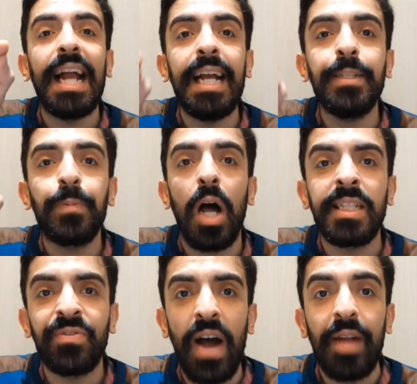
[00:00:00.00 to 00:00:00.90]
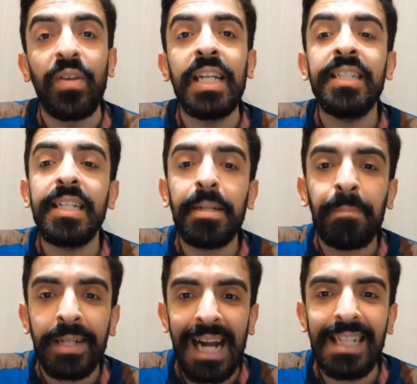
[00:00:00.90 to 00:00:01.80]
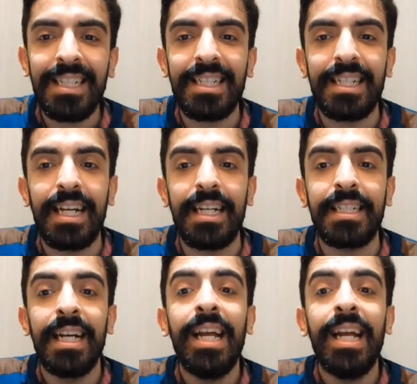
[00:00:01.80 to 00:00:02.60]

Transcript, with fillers: 8 plus 5, insert the parentheses,